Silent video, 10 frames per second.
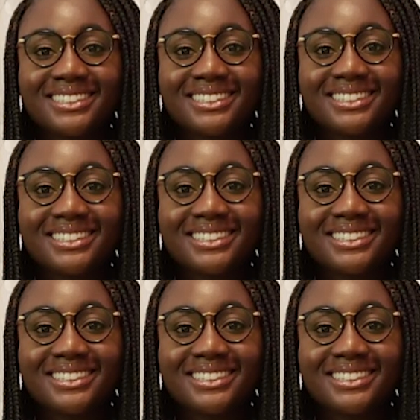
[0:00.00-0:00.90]

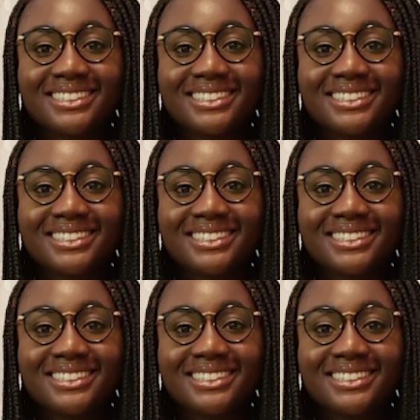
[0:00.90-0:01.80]

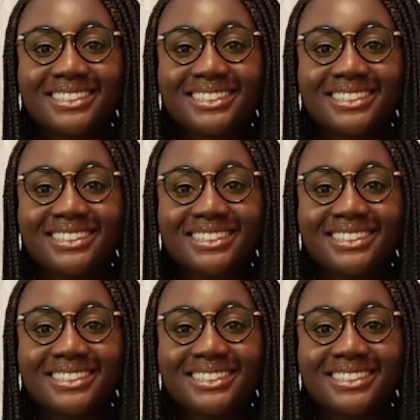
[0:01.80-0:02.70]

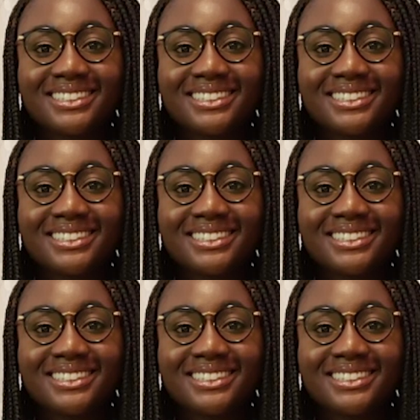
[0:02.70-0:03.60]

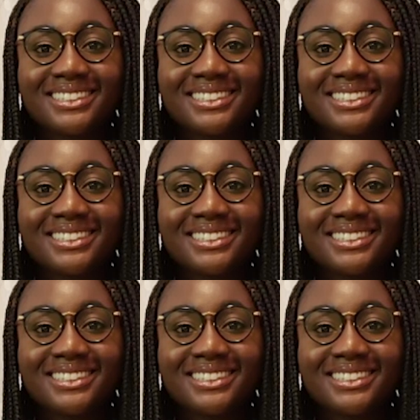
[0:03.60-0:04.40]
The face doesn't move, so there is nothing to read.